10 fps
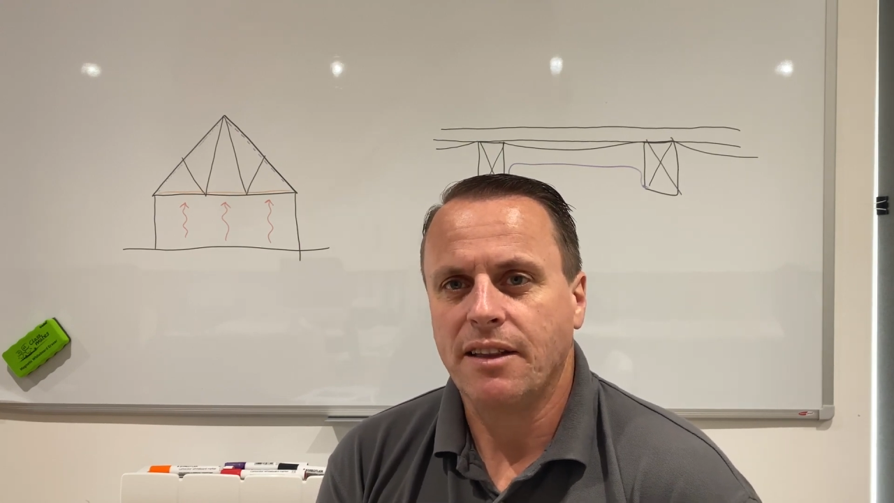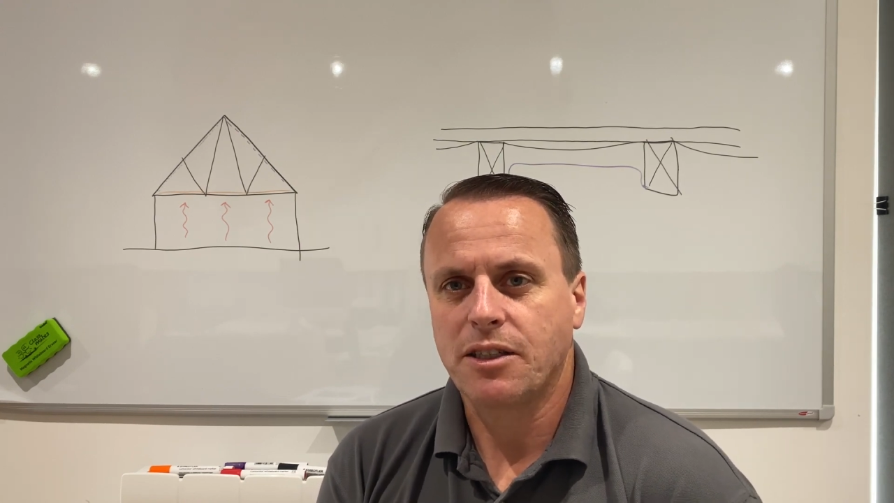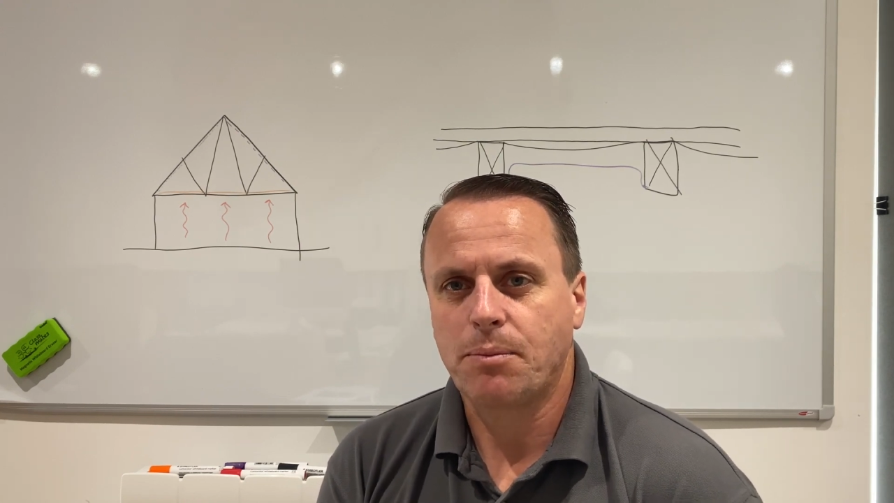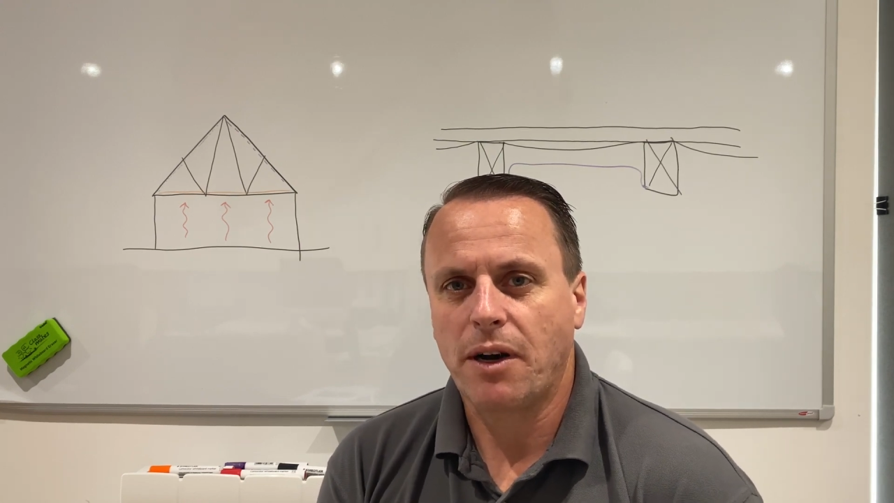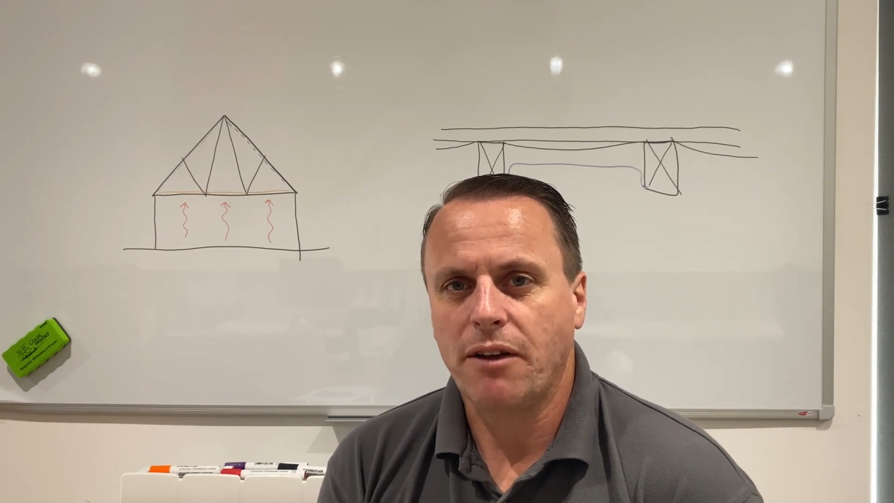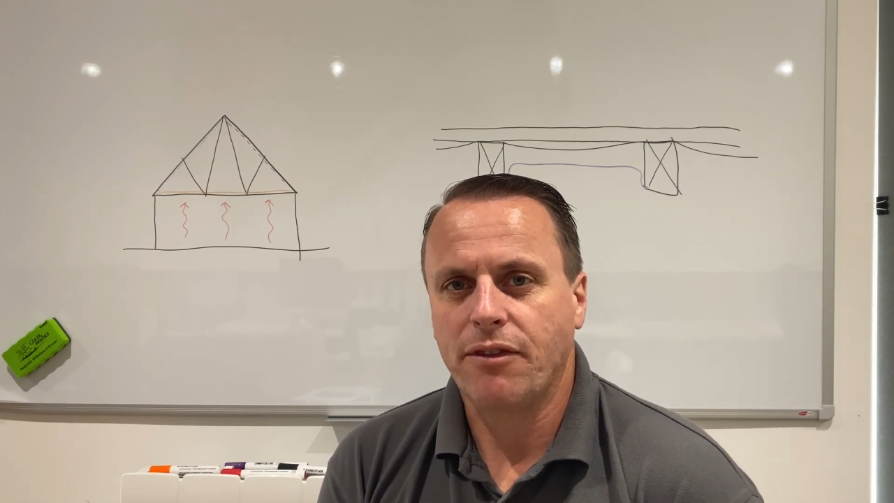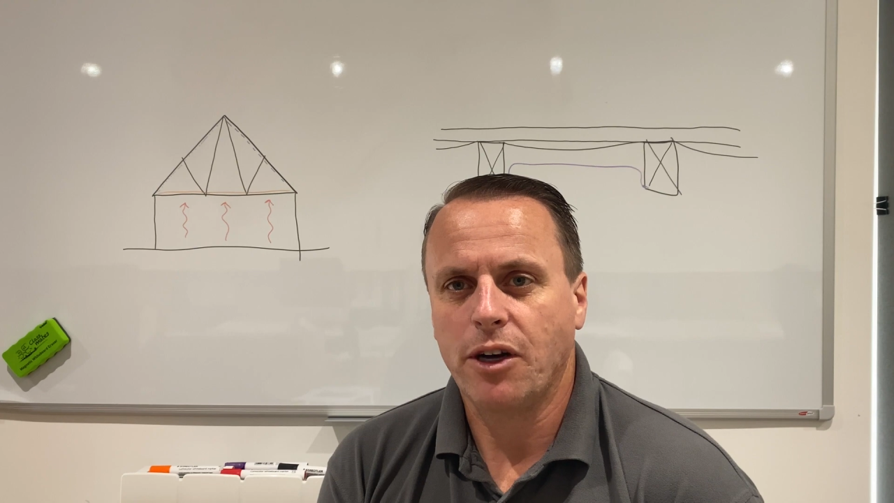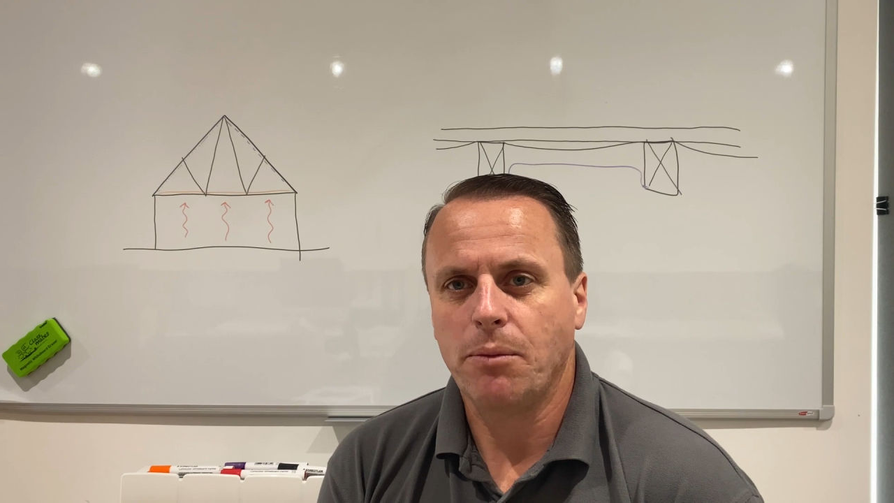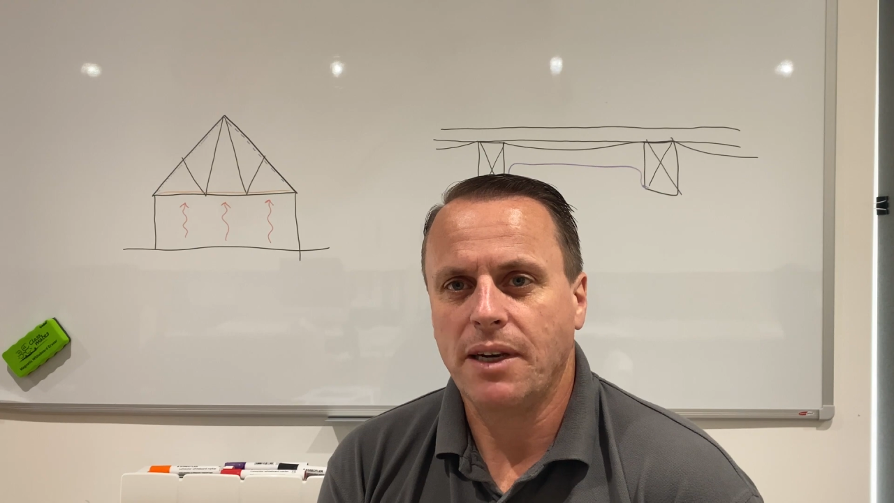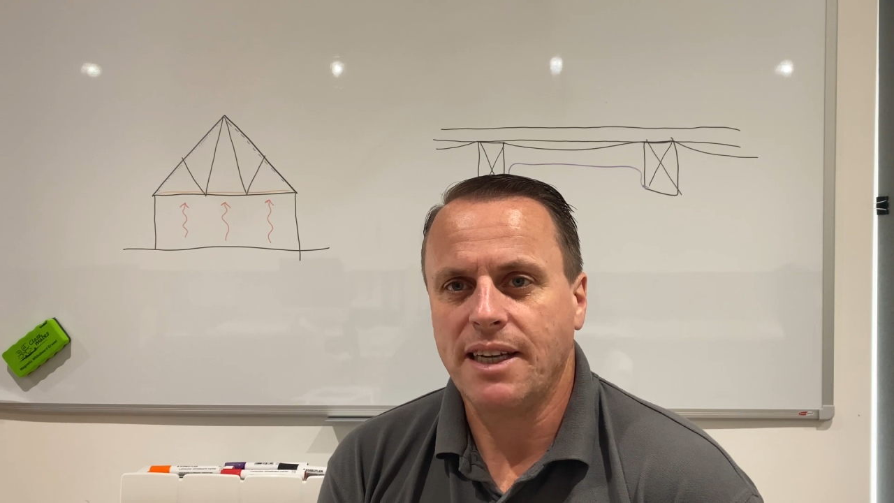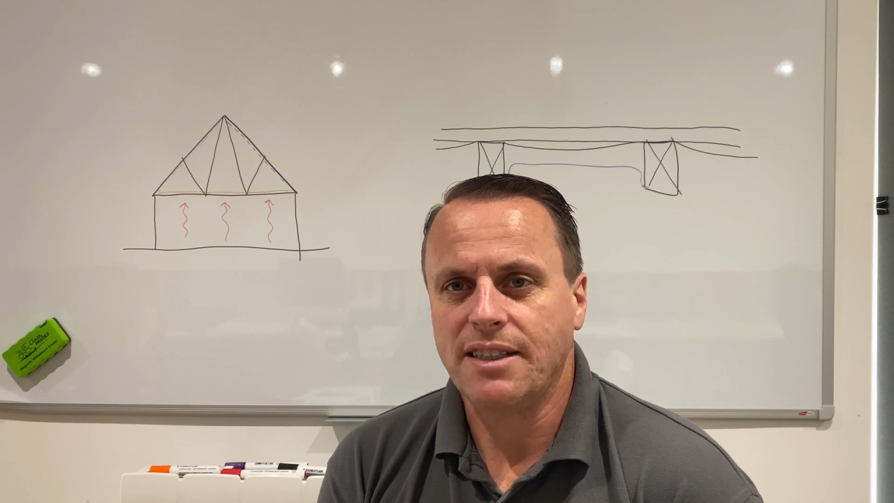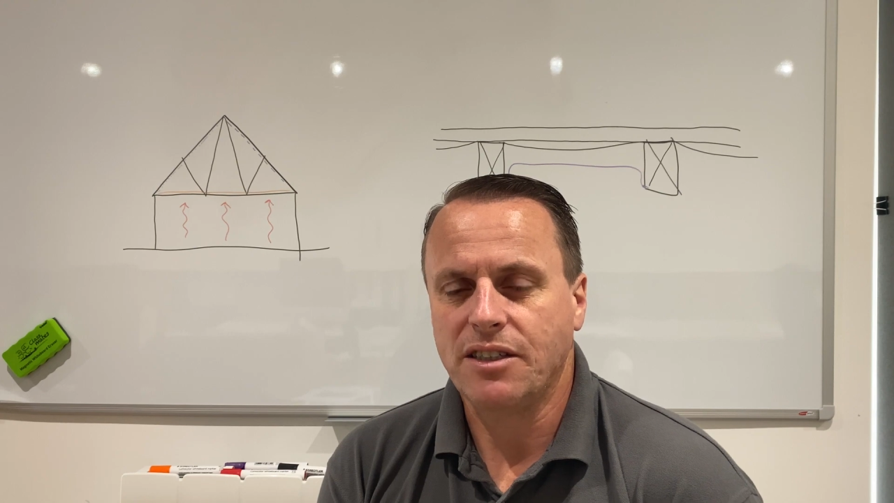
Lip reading: spray foam and is it